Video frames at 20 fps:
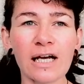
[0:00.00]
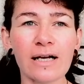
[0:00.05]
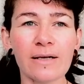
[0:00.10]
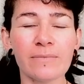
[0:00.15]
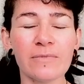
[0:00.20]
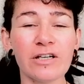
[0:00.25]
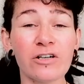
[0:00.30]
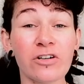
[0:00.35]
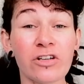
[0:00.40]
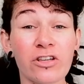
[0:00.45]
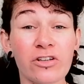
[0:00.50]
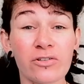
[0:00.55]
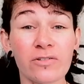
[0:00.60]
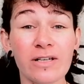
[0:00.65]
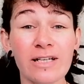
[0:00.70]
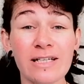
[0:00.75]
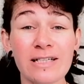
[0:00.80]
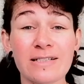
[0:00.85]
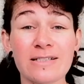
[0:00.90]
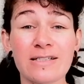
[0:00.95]
There are
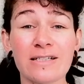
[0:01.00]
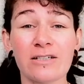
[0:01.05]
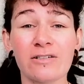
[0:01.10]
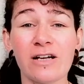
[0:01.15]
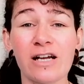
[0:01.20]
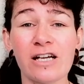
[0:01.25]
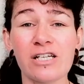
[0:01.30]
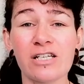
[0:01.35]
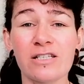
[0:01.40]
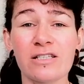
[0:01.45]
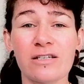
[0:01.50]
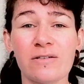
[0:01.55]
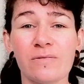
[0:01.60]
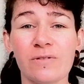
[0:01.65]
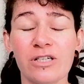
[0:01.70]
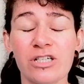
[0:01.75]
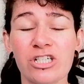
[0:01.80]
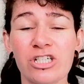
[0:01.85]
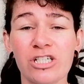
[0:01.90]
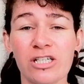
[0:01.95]
3 considerations I
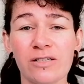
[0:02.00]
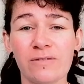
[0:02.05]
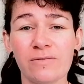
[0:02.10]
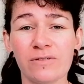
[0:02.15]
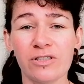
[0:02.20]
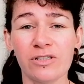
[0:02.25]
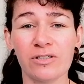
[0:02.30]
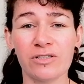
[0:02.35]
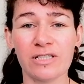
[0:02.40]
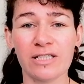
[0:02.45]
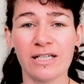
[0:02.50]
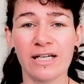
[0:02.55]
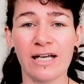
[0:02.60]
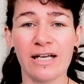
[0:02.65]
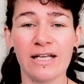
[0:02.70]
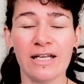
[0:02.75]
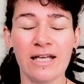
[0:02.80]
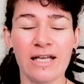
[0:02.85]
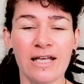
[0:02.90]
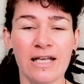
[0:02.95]
want to share with you
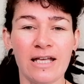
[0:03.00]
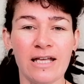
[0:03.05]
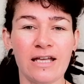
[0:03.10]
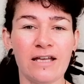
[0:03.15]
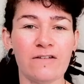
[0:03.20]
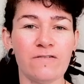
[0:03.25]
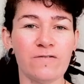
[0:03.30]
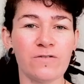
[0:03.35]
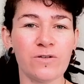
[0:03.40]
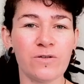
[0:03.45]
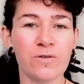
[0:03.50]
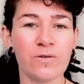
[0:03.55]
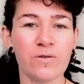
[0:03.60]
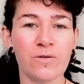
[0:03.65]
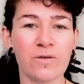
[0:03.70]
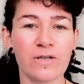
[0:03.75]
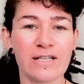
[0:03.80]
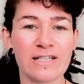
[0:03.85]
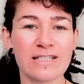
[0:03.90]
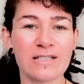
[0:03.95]
today. If you
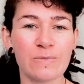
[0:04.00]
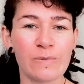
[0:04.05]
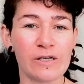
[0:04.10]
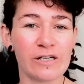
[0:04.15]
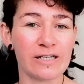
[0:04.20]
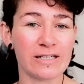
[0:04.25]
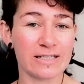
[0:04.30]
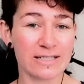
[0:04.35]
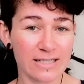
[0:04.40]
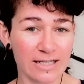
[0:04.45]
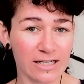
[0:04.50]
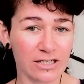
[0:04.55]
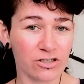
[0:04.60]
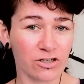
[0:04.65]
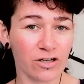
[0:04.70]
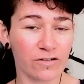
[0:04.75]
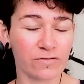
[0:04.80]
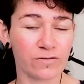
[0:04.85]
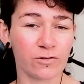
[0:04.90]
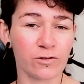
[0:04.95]
experience
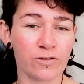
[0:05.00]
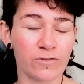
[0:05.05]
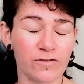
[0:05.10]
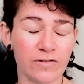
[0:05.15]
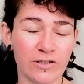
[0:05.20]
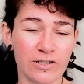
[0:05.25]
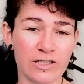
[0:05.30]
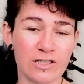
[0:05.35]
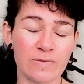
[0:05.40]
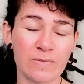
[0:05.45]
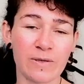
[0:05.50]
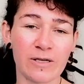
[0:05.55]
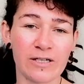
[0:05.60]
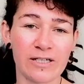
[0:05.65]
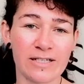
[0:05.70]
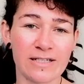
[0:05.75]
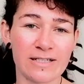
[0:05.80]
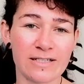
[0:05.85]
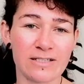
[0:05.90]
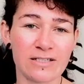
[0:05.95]
dandruff or if you
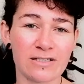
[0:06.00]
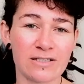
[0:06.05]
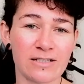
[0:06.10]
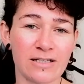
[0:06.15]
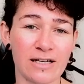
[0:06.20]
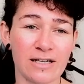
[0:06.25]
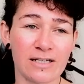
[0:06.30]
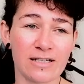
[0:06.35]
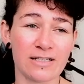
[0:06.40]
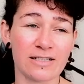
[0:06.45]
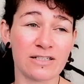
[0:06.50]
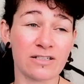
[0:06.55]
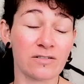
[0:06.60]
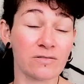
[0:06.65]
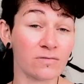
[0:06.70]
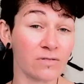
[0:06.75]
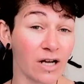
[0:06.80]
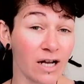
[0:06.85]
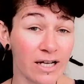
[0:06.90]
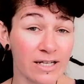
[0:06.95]
experience
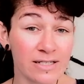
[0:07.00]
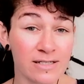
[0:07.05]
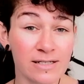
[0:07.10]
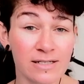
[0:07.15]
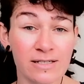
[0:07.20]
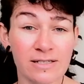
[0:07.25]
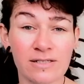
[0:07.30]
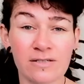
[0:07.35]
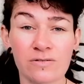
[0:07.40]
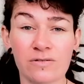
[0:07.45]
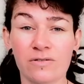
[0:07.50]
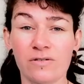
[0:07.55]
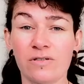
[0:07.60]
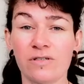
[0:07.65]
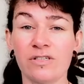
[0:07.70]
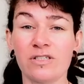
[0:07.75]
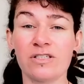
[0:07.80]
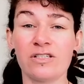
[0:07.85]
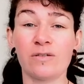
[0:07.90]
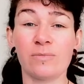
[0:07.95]
psoriasis or
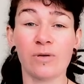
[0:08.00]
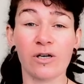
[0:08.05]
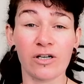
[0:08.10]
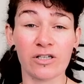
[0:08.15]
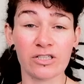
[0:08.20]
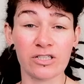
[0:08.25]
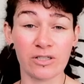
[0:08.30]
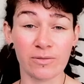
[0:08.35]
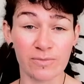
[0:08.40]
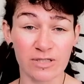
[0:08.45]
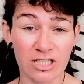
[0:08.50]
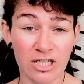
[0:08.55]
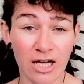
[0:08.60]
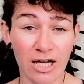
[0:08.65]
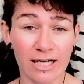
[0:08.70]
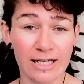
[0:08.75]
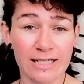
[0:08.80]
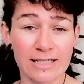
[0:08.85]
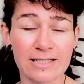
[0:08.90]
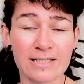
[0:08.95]
seborrhoeic
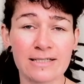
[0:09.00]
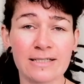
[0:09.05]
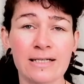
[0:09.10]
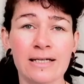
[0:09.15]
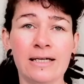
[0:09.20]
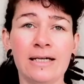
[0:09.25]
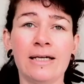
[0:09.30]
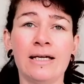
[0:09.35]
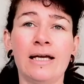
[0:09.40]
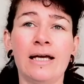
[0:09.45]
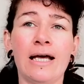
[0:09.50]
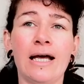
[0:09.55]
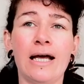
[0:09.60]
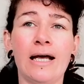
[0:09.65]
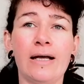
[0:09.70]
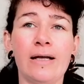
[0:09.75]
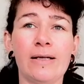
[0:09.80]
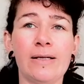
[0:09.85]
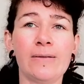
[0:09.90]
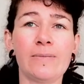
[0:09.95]
dermatitis,
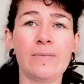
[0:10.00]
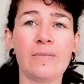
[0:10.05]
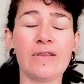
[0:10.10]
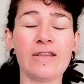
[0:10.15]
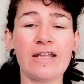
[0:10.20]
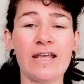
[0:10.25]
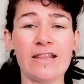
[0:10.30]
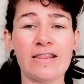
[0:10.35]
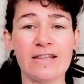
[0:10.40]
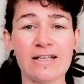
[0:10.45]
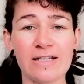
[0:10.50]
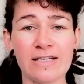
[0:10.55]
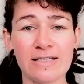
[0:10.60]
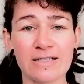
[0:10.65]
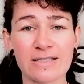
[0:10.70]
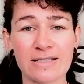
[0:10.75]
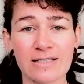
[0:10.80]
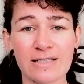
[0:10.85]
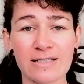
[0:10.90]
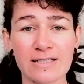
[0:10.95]
that
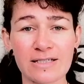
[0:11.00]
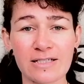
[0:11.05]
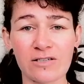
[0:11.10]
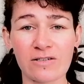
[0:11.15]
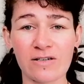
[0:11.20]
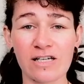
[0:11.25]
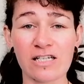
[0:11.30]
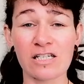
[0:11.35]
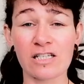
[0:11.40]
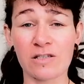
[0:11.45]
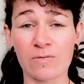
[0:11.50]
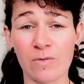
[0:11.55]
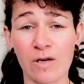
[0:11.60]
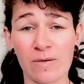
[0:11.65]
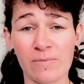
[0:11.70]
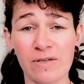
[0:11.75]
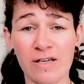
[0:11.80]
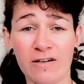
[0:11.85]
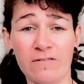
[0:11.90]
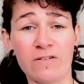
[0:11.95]
these considerations might
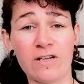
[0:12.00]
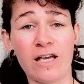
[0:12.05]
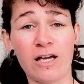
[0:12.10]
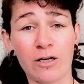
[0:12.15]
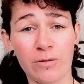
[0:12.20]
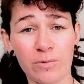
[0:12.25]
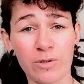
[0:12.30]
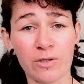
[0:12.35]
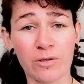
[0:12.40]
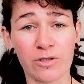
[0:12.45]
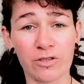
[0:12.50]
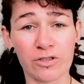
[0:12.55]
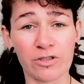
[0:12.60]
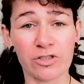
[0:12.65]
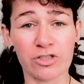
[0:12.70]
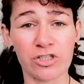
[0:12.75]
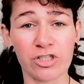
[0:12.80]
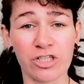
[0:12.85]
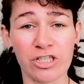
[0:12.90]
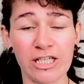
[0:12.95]
be able to help you on your
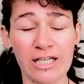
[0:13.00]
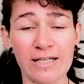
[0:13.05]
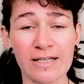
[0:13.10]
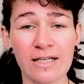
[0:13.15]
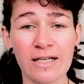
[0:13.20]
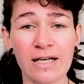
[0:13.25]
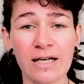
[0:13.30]
journey.